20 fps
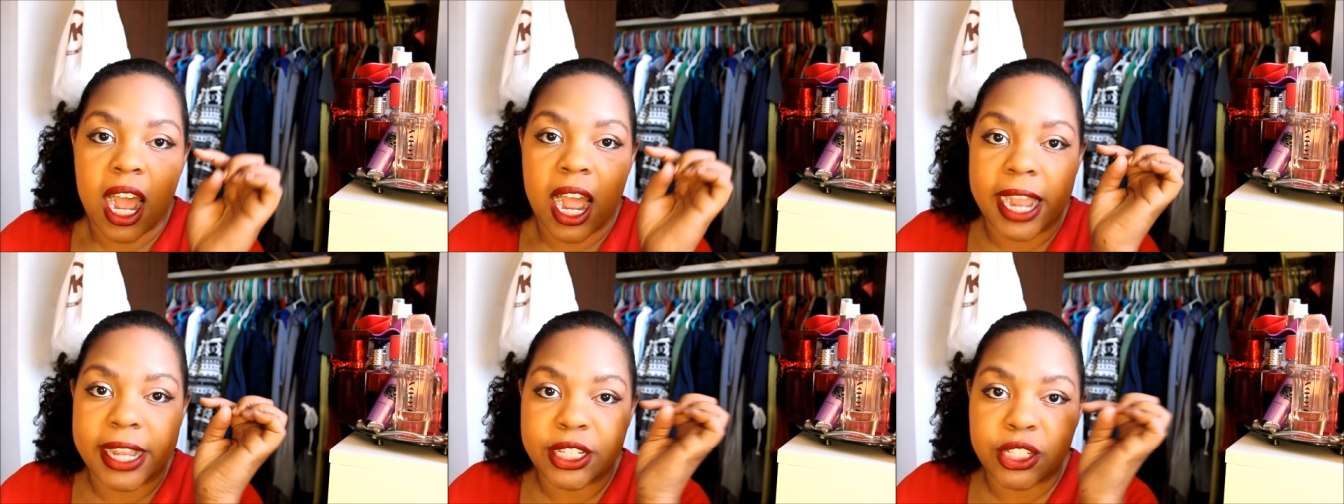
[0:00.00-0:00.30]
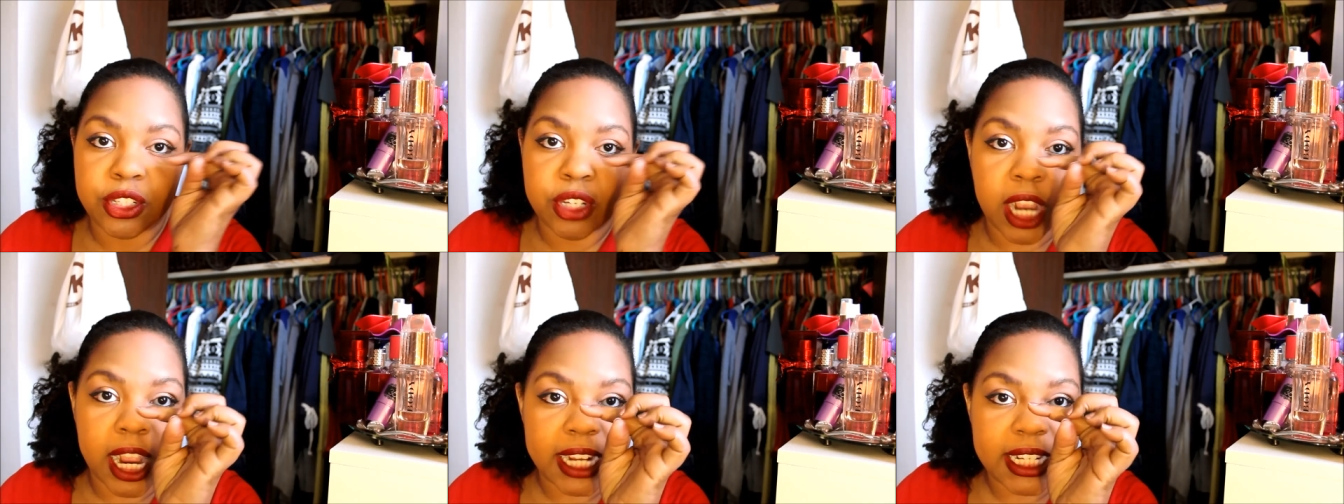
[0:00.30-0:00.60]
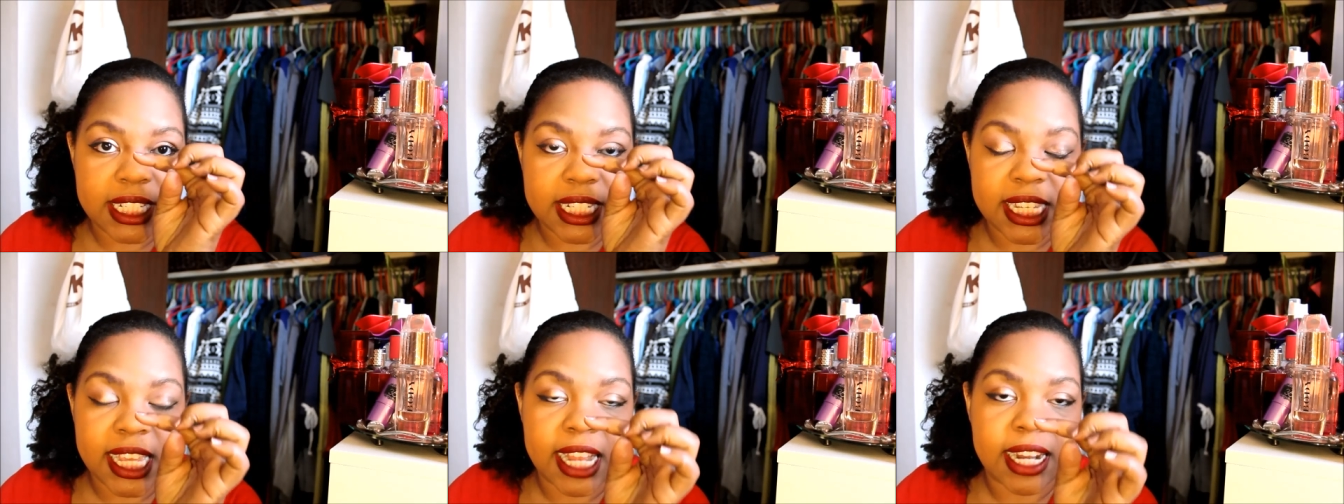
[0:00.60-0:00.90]
I
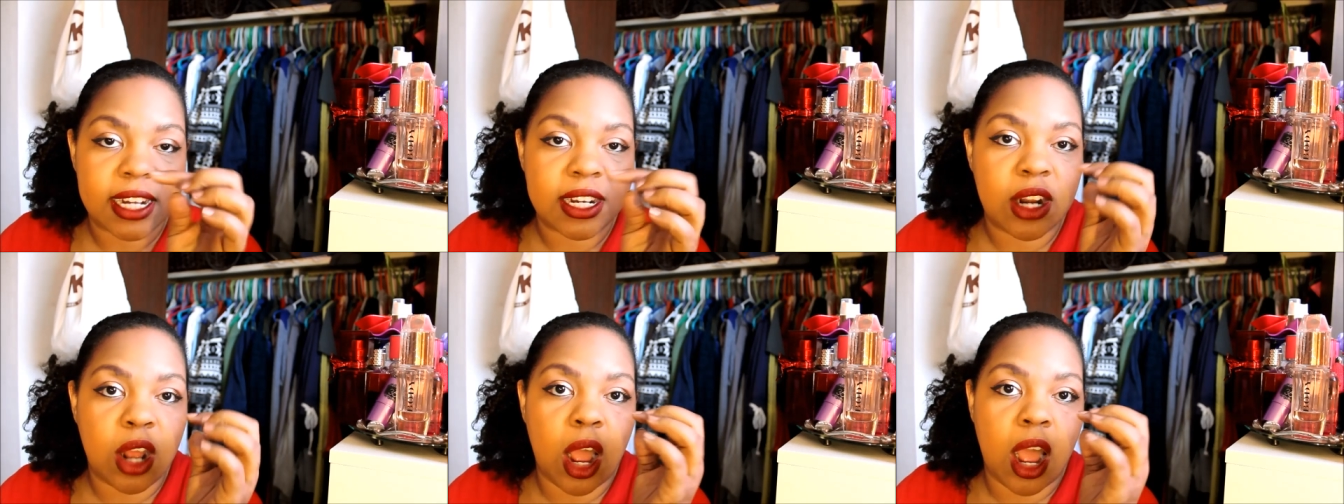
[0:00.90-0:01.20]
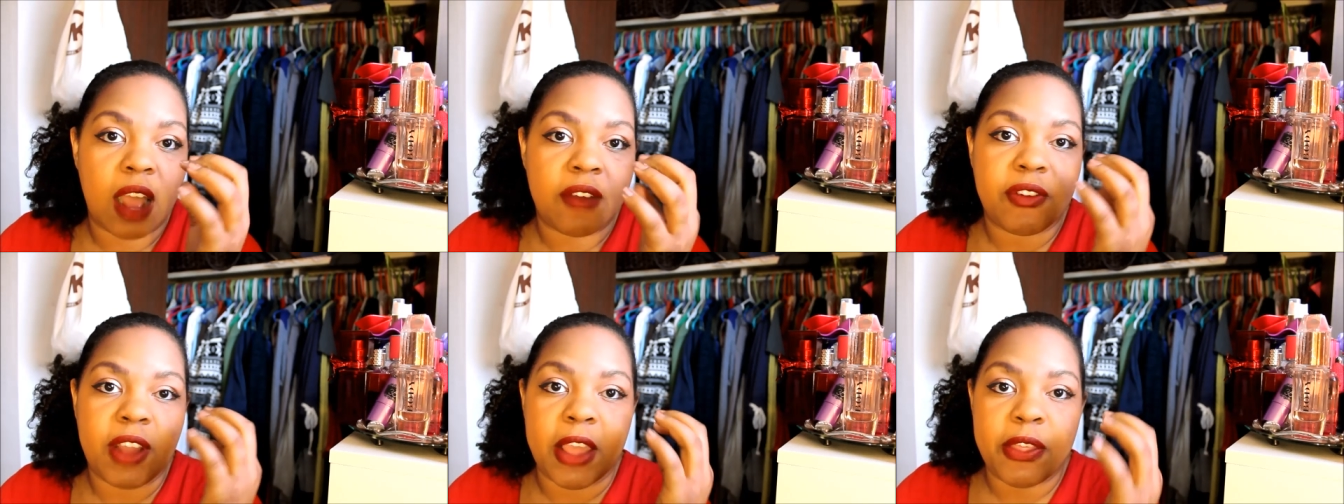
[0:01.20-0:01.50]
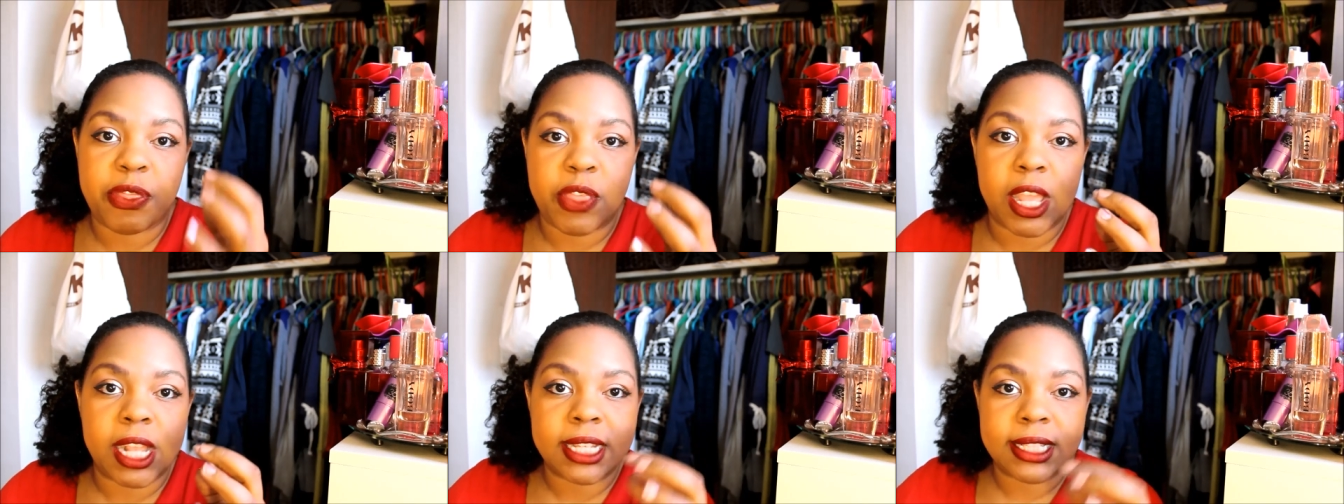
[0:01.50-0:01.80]
tried to get it off. I
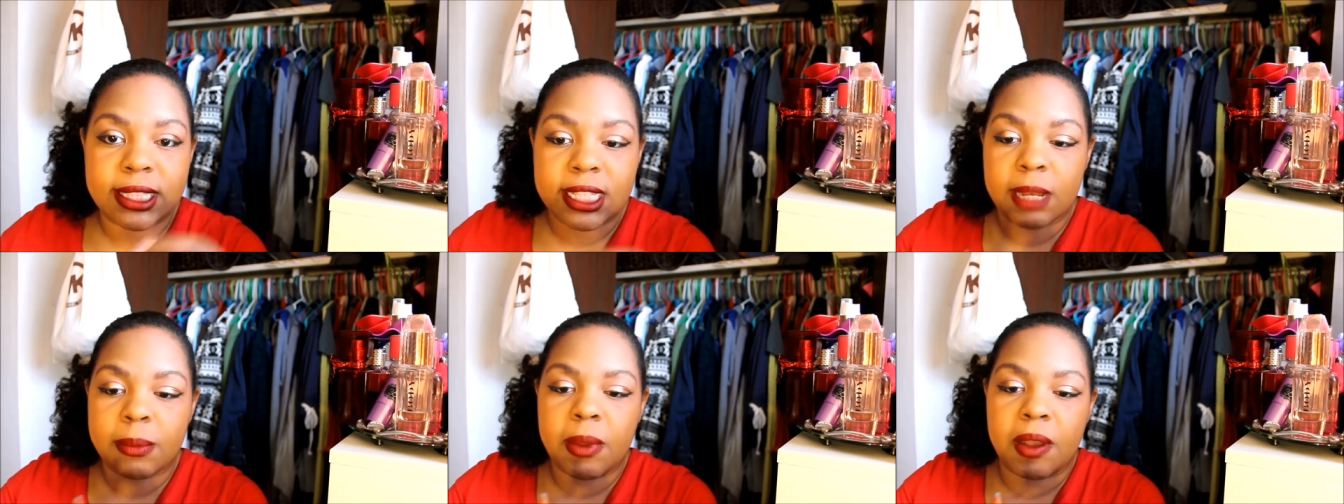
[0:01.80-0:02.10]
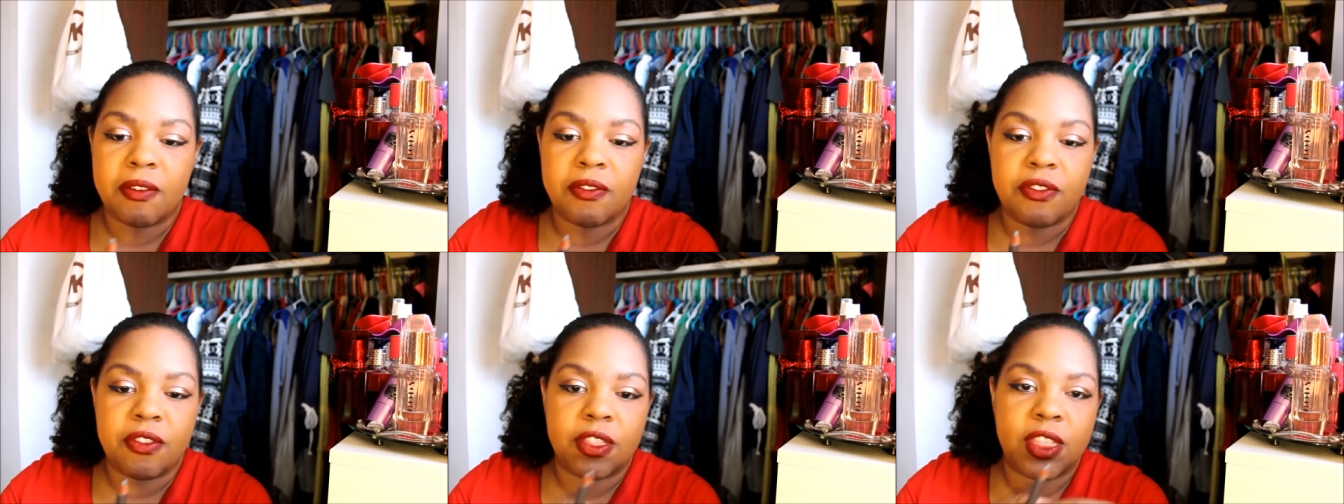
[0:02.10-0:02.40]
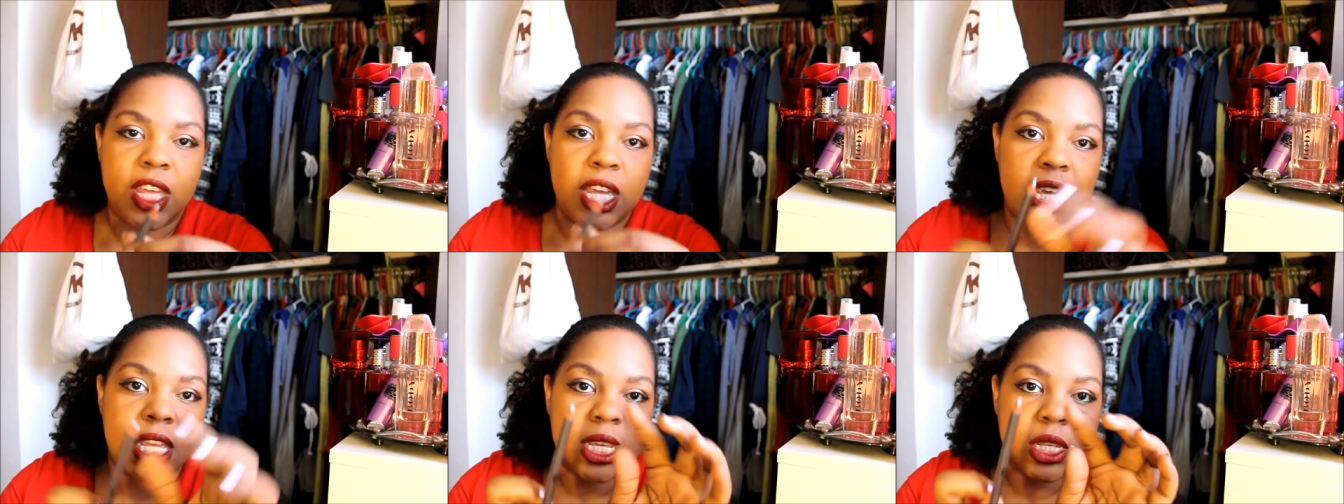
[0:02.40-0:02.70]
think some of
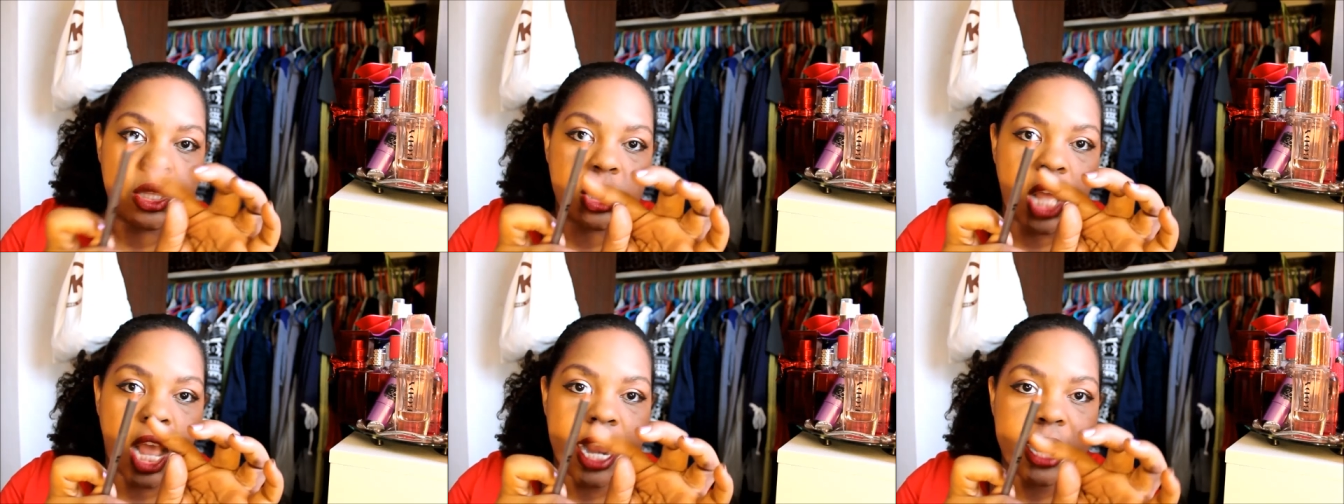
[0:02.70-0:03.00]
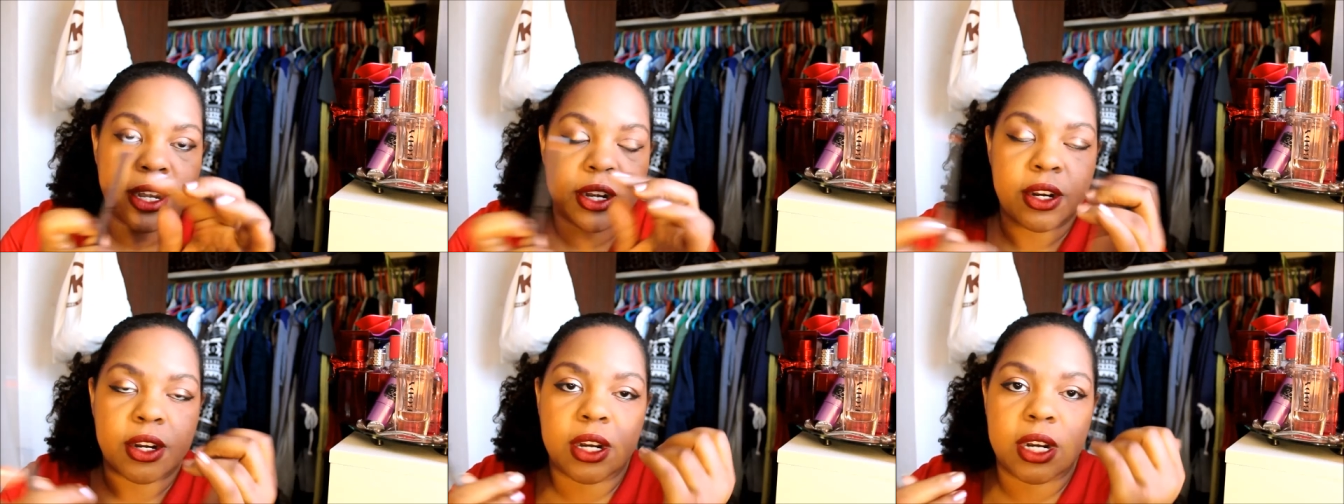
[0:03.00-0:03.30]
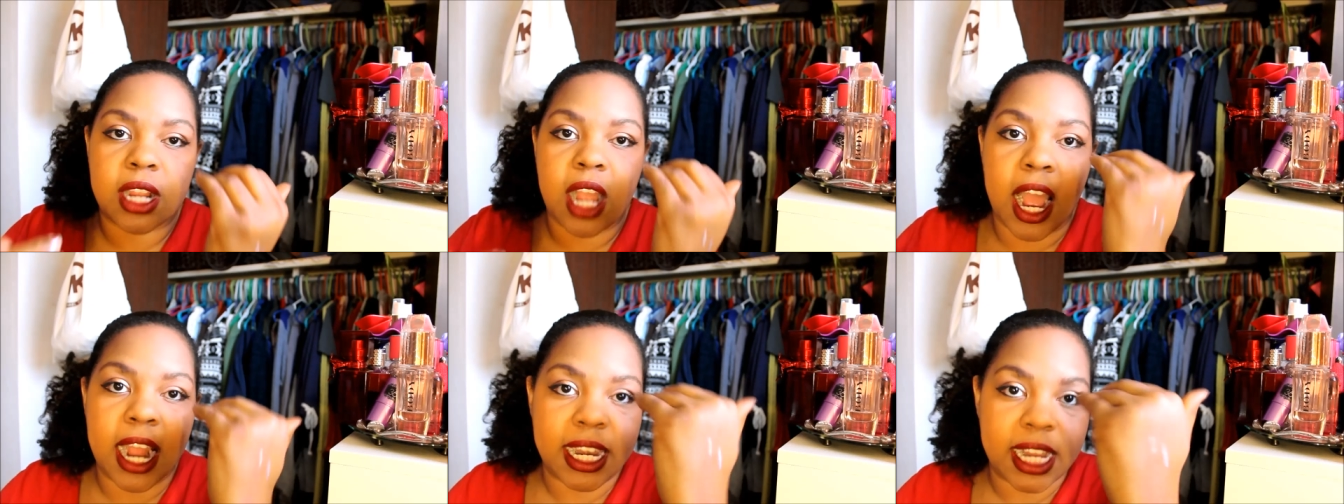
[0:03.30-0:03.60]
the liner
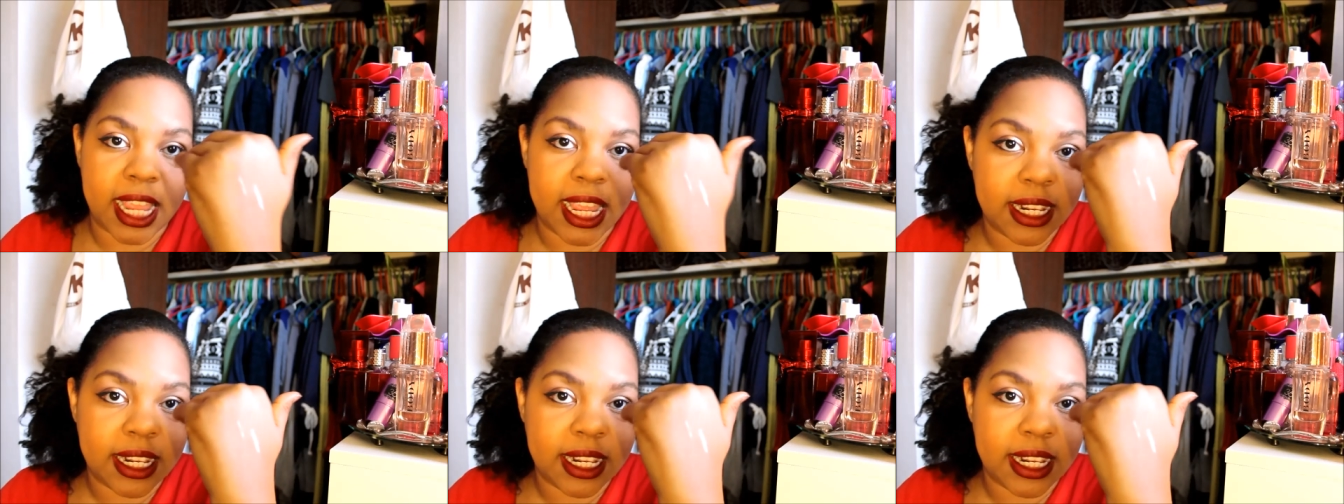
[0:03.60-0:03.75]
got